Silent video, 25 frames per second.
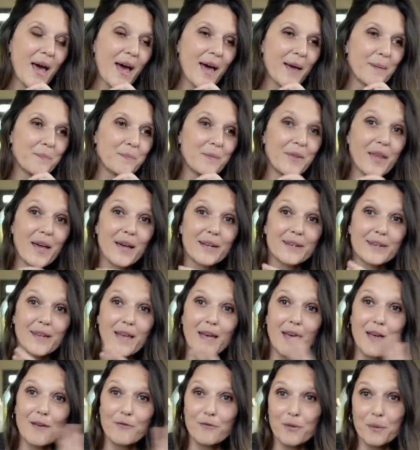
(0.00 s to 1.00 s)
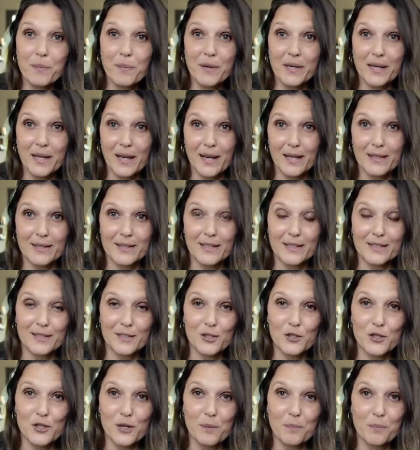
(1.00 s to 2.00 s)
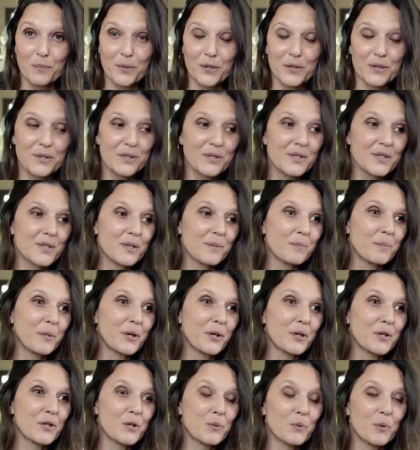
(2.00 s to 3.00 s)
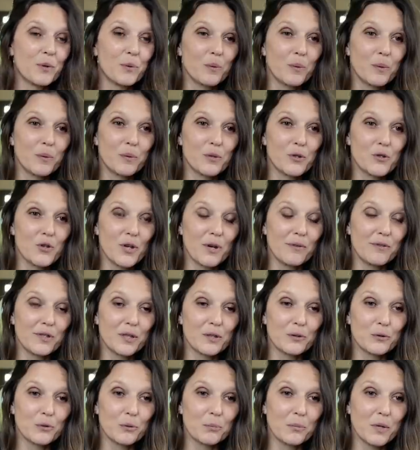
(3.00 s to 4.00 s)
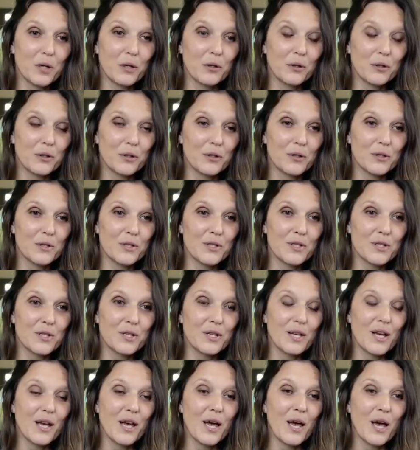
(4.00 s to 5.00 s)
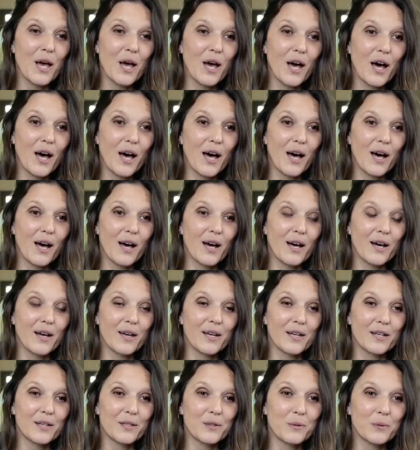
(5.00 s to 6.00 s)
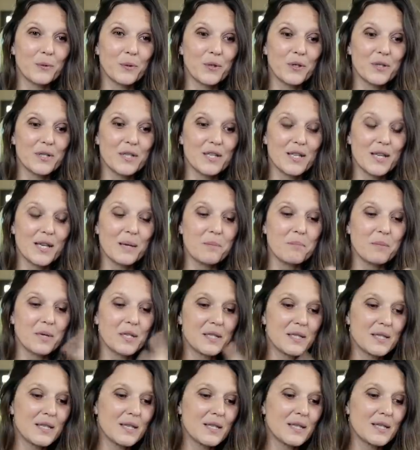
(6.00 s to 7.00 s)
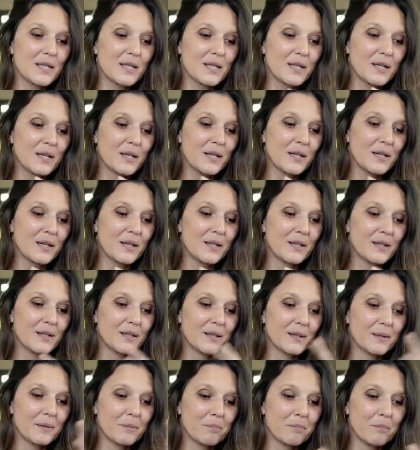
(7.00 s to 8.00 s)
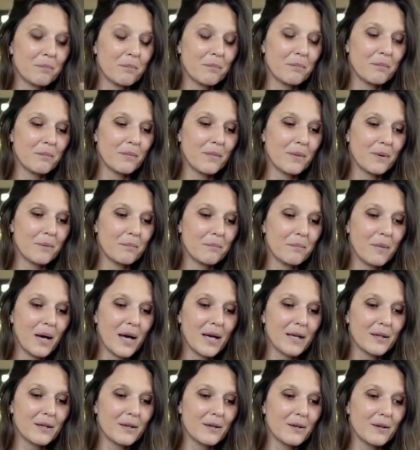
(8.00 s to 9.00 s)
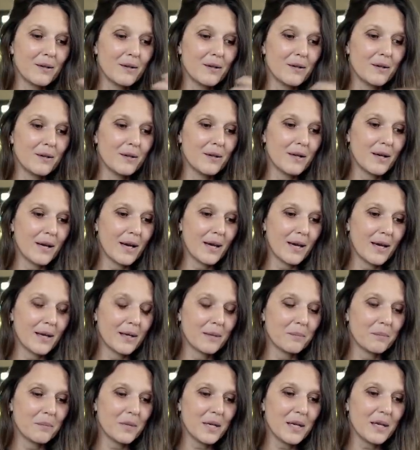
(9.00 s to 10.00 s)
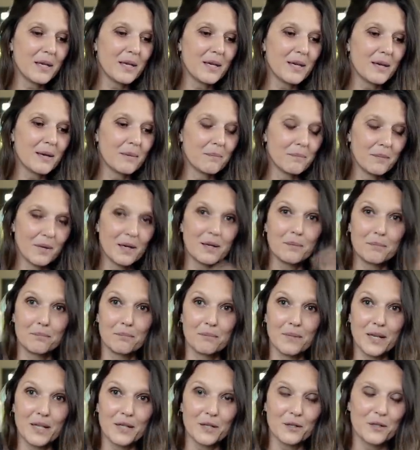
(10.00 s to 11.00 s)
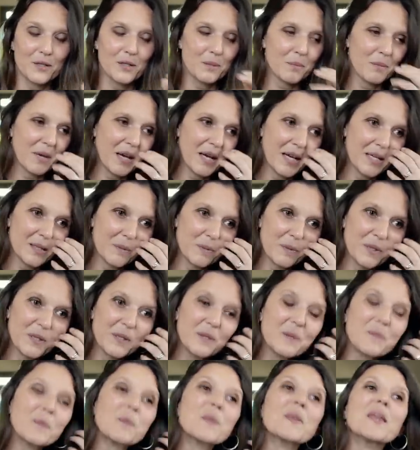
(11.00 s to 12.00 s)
That everybody had knitted jumpers, because when we were traveling to Mykonos, it was him, my sister, Mario, and me. Mario is my husband.